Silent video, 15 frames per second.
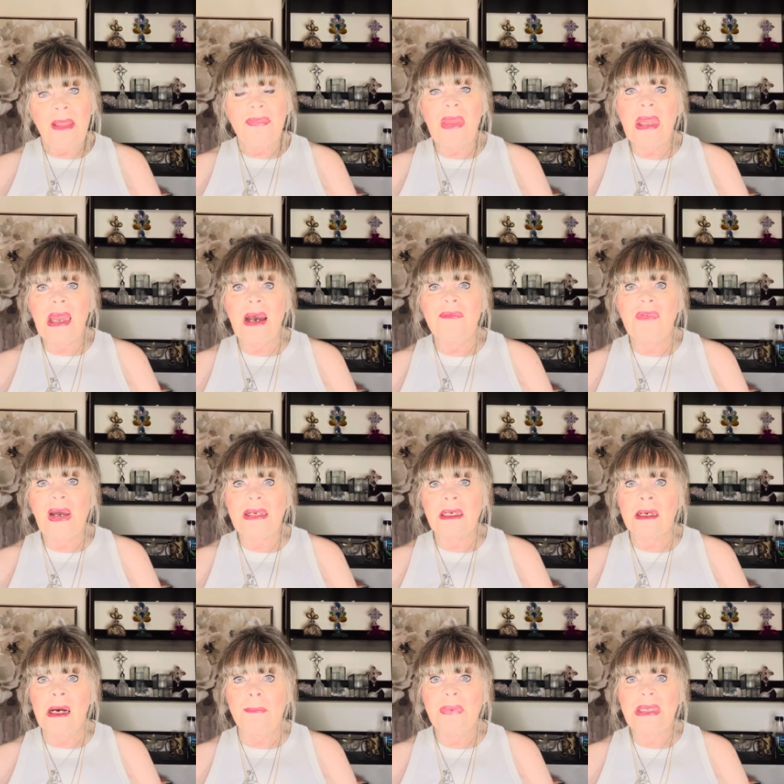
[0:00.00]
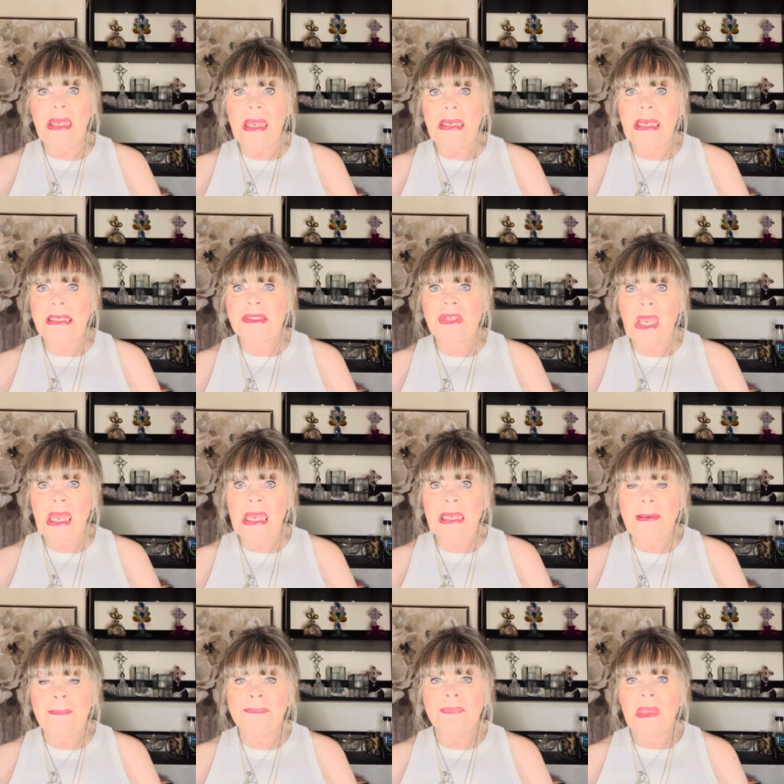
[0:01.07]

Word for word: they have Vita Kombi AHA.